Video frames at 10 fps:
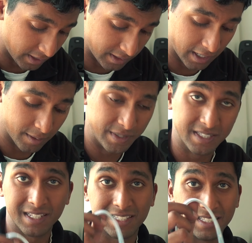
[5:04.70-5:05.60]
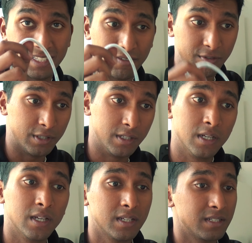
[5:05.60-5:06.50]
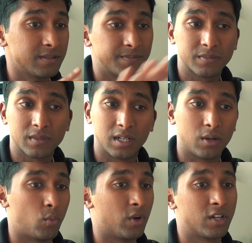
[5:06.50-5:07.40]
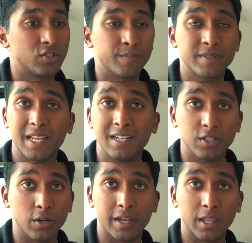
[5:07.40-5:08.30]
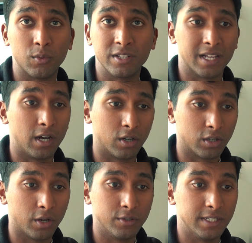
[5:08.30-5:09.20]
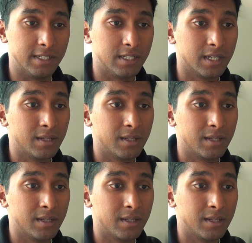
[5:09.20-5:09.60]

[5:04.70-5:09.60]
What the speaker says: than the IP67. 100% don't get the ones that aren't coated